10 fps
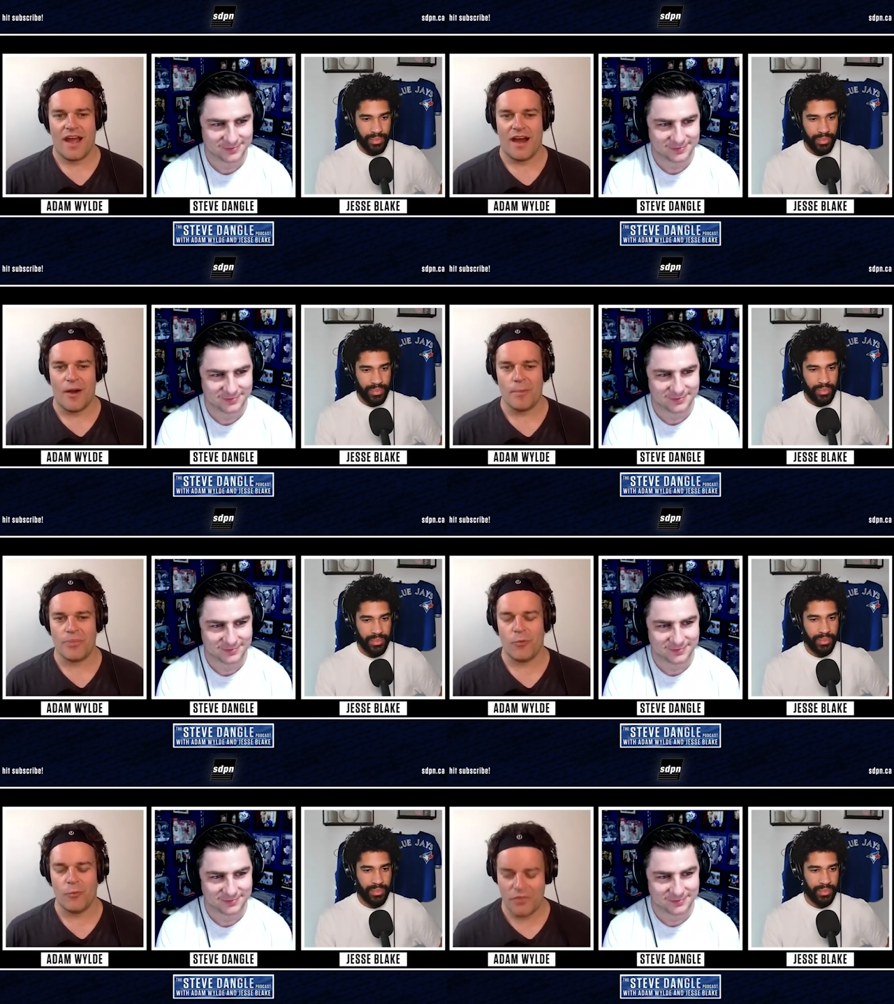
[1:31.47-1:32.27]

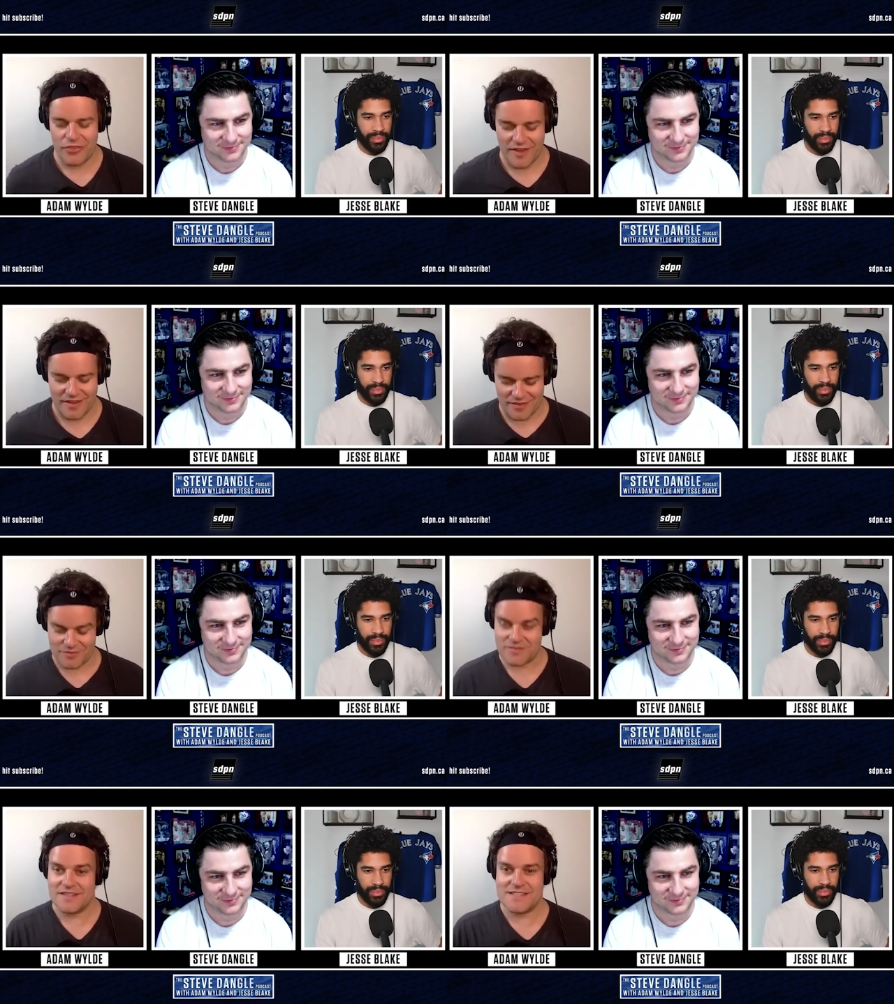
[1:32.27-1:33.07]
Speaker 1: The one thing
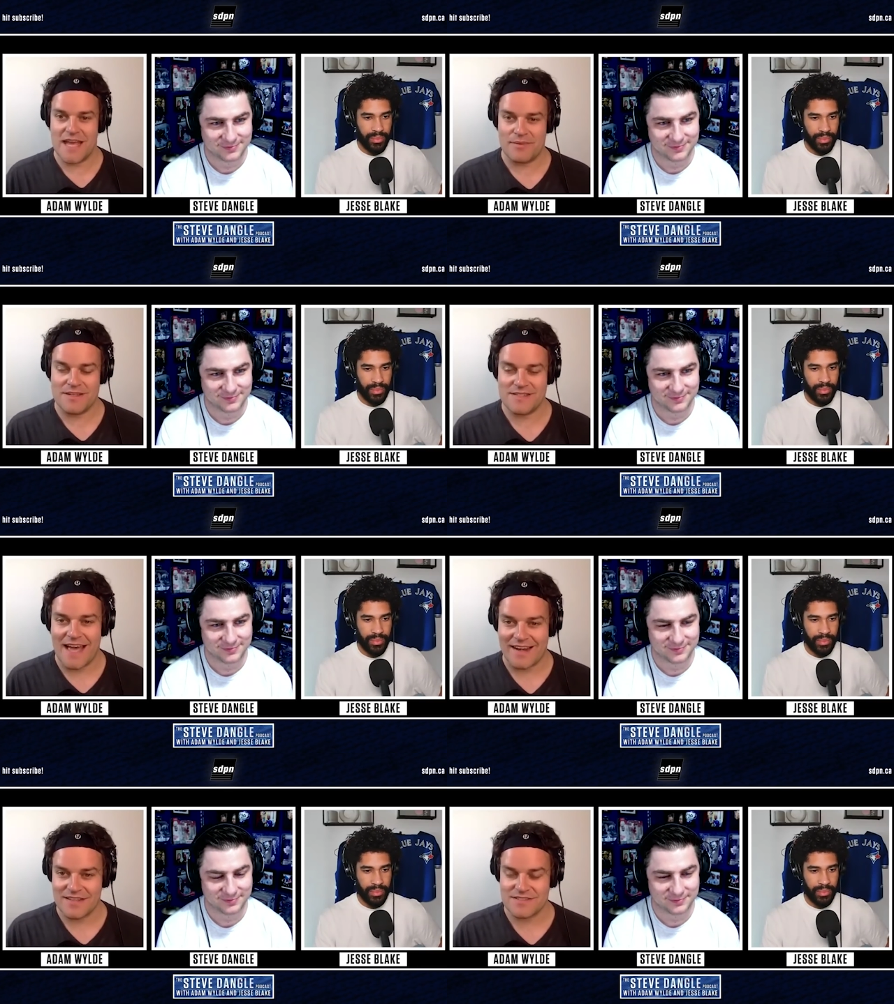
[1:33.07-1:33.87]
that Tampa is
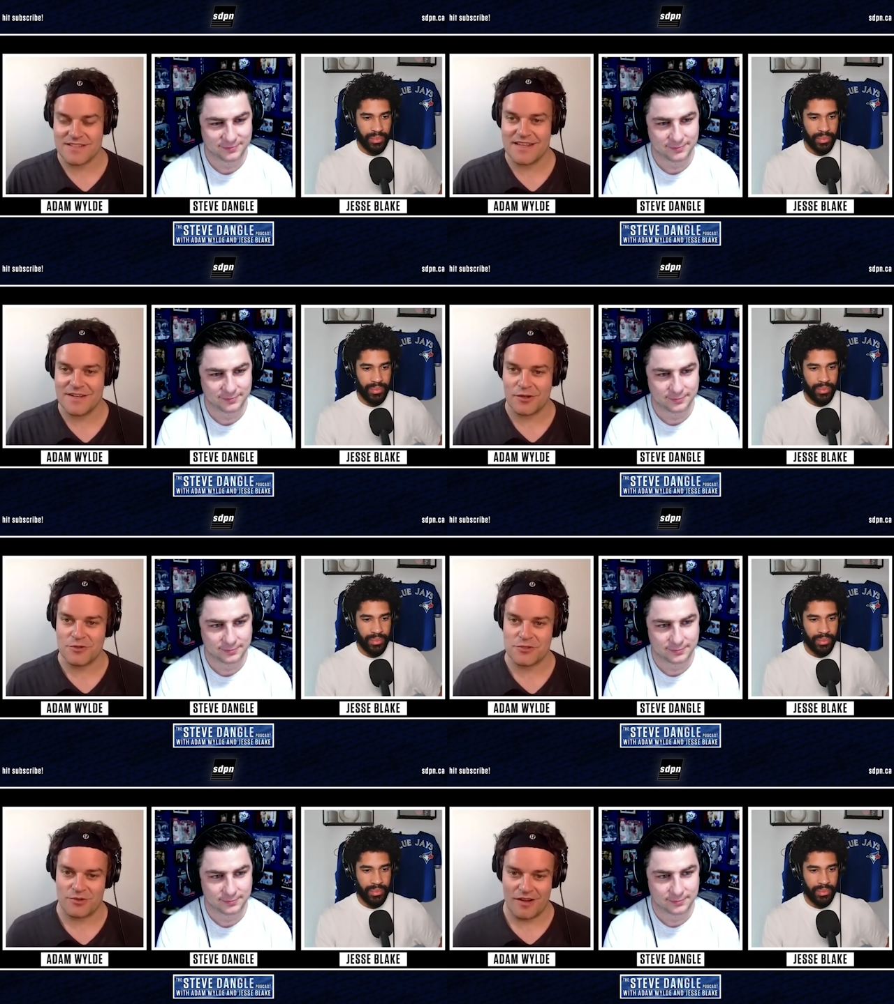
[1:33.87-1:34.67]
adding is Nikita
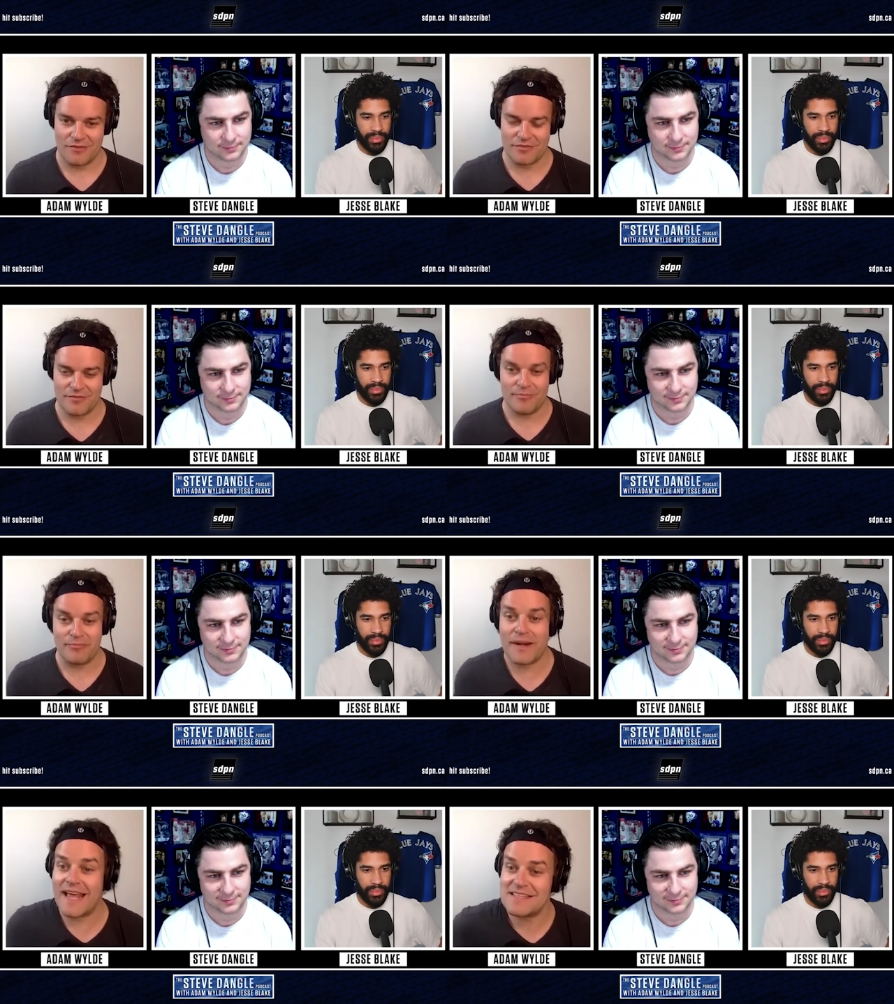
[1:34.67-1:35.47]
Kucherov,
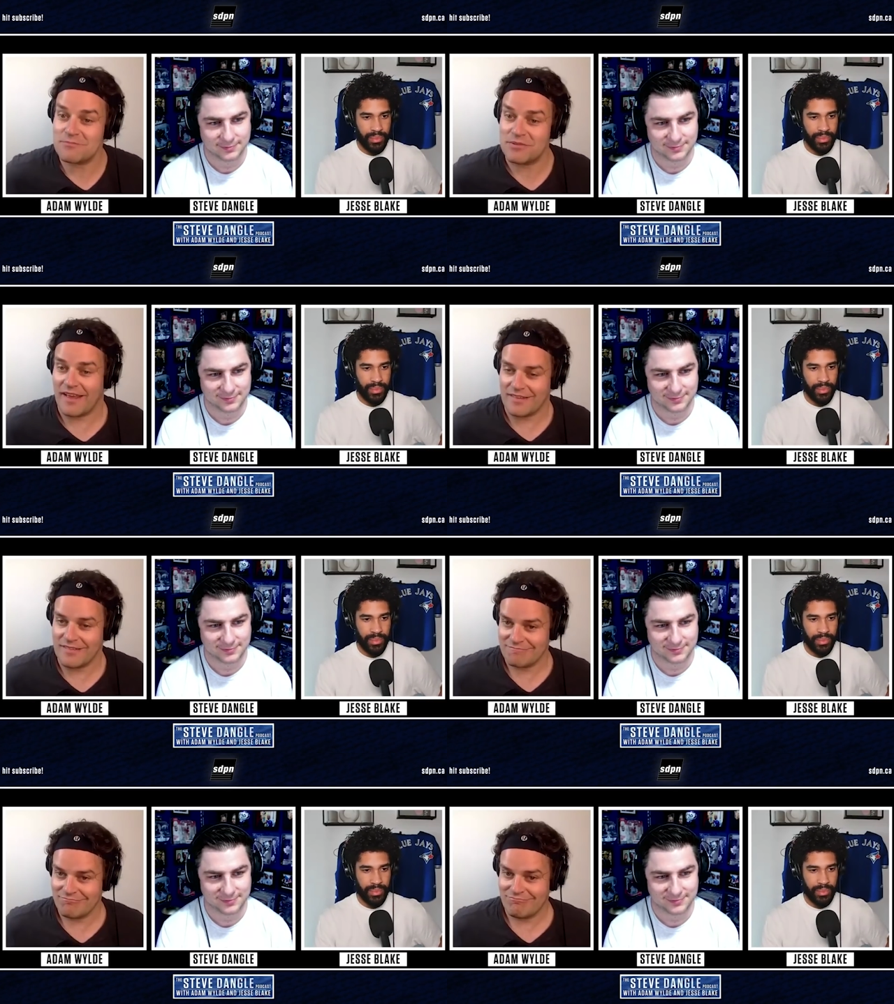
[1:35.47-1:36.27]
but he hasn't played.
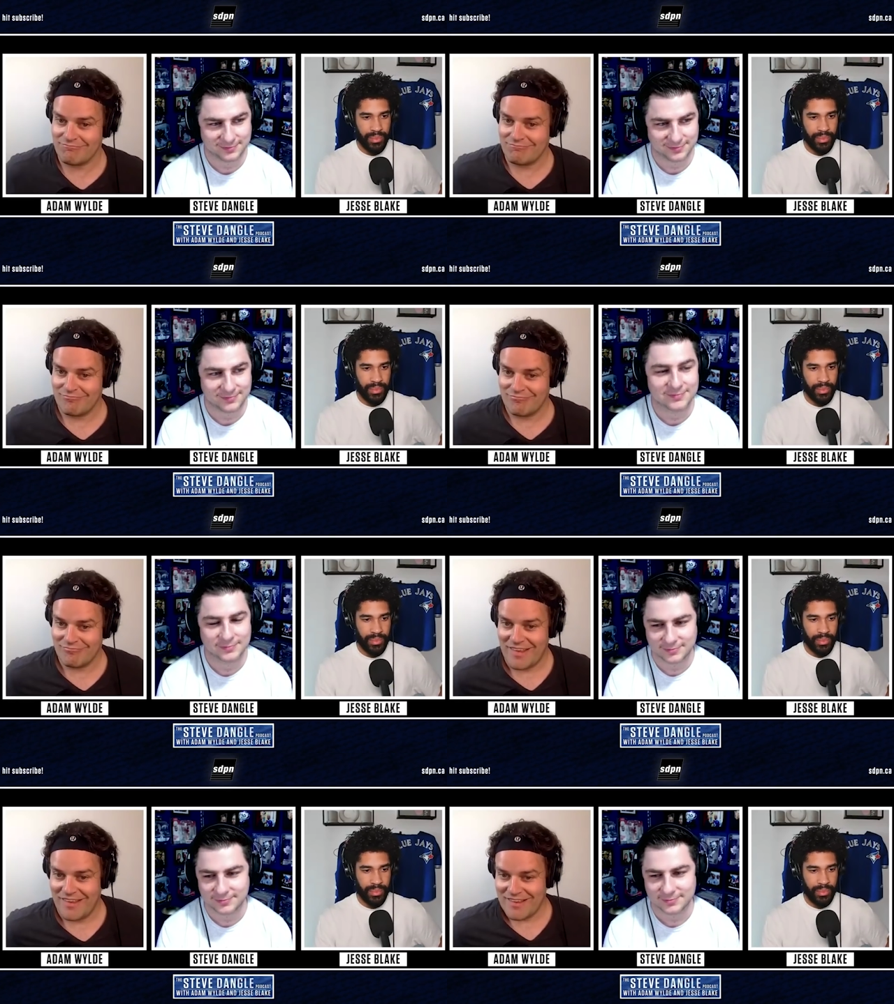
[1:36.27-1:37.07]

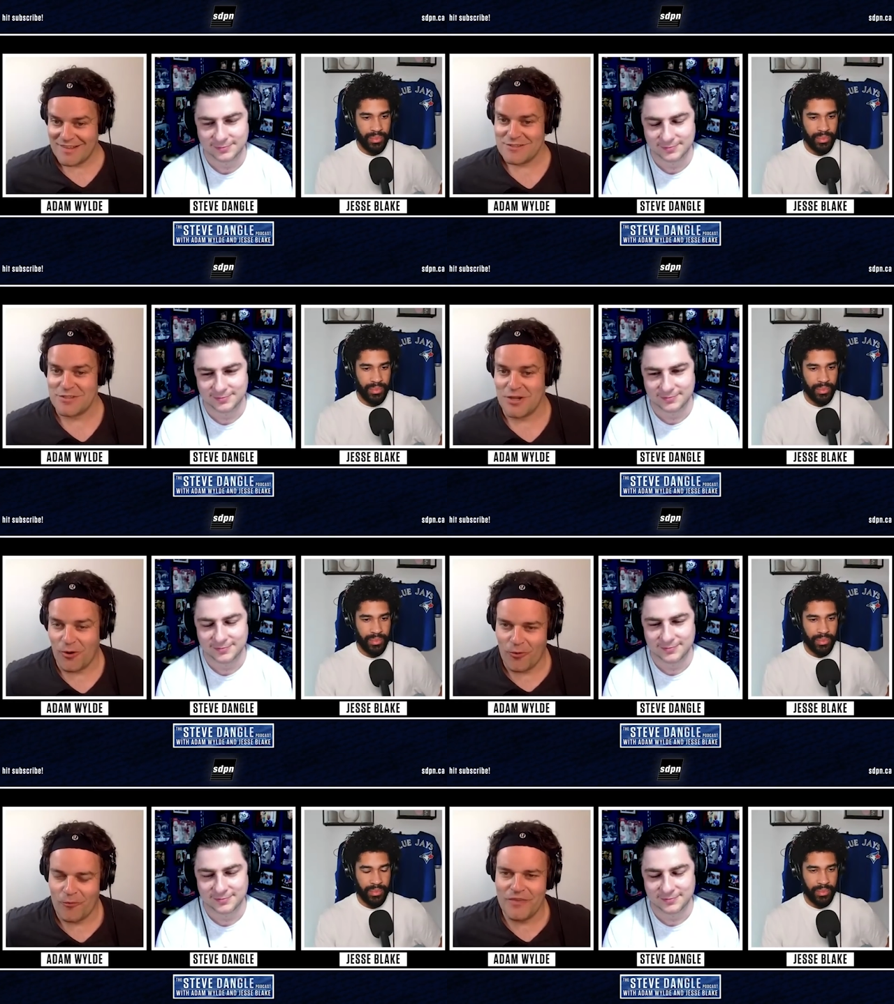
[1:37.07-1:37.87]

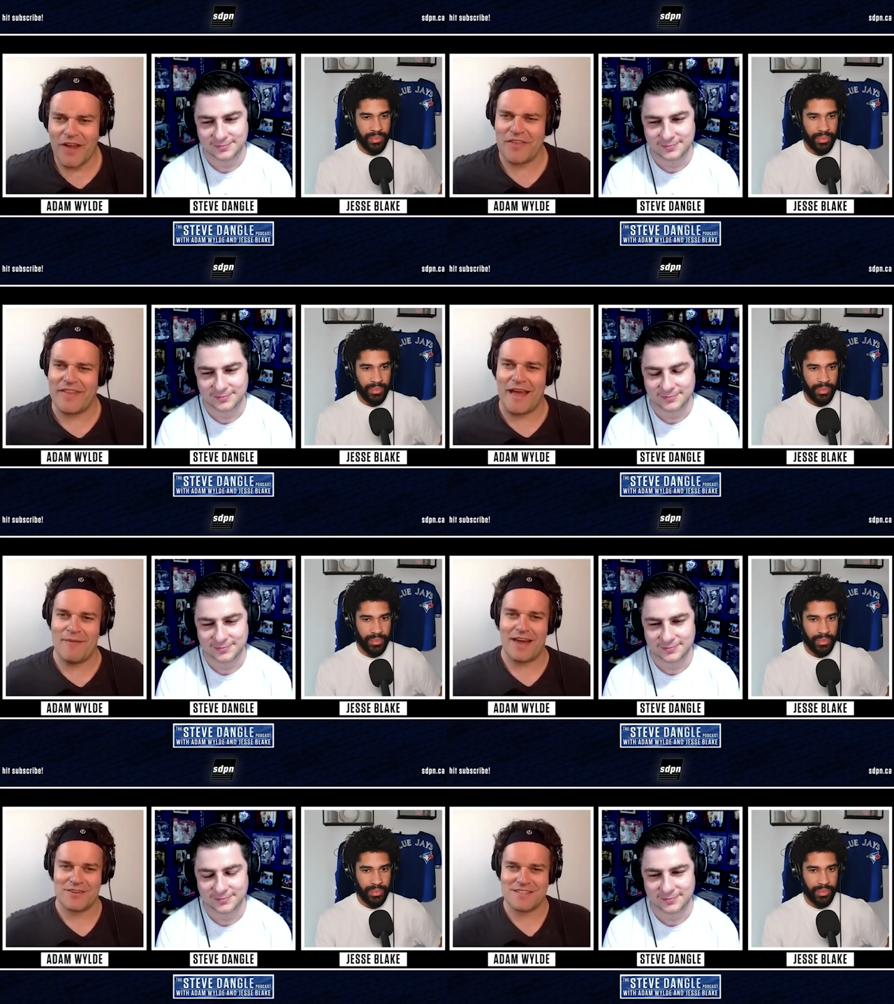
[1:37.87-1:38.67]
So not that
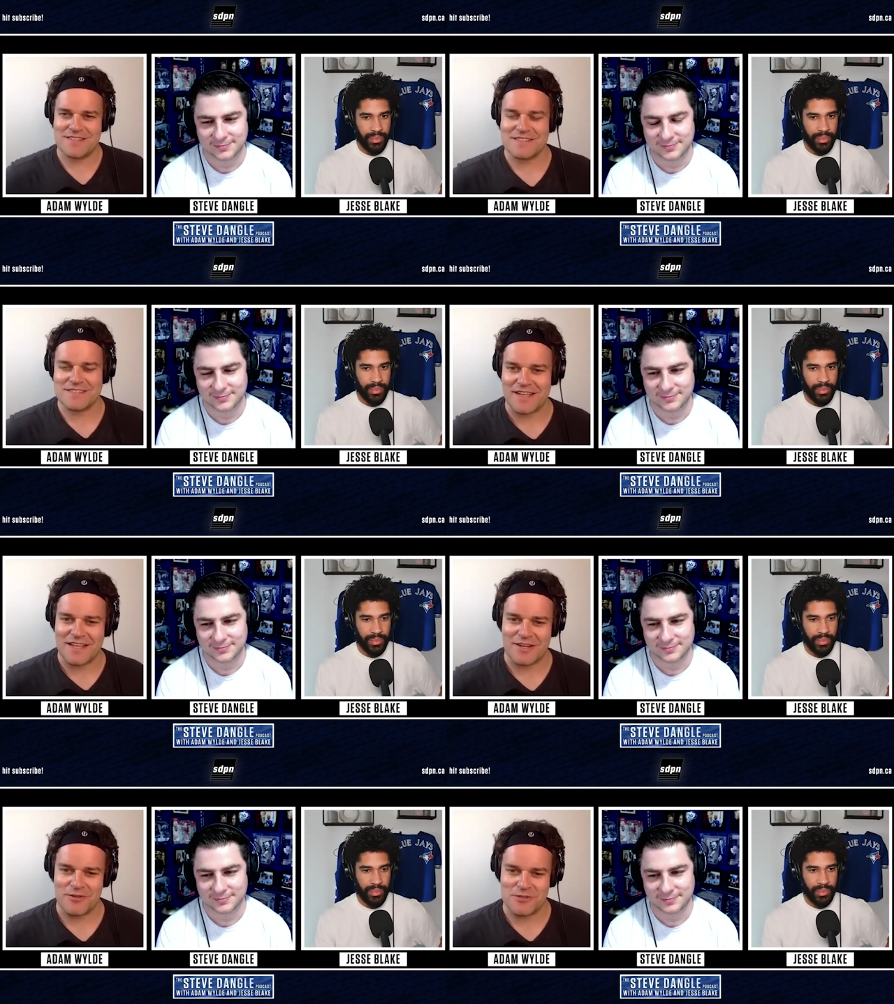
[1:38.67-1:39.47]
matters because he's
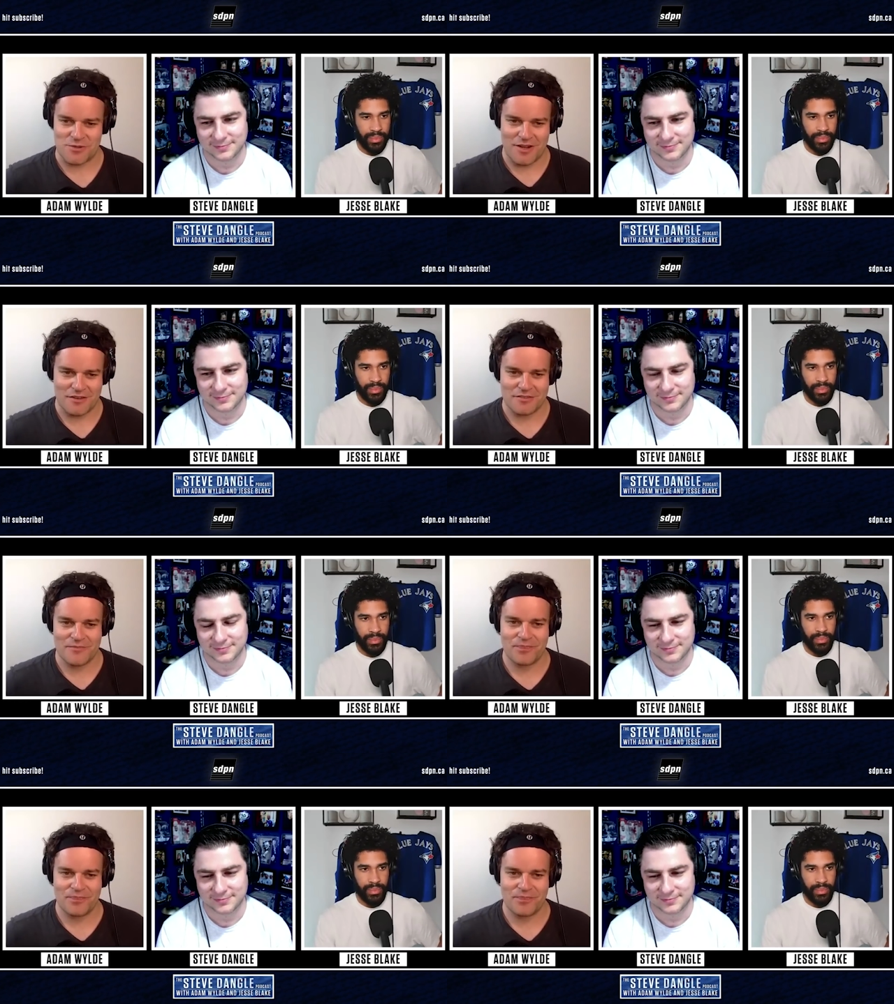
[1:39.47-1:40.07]
Nikita Kucherov.